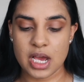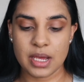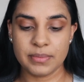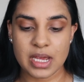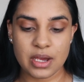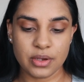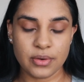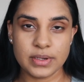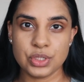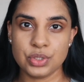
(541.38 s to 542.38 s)
I'm now
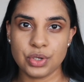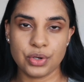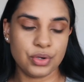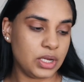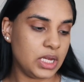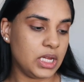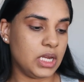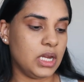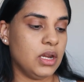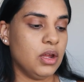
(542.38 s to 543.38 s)
going to go
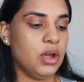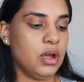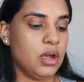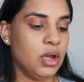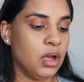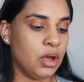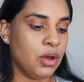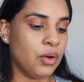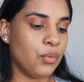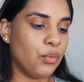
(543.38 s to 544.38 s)
in
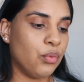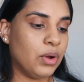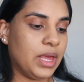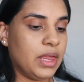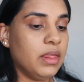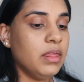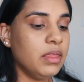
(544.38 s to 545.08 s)
with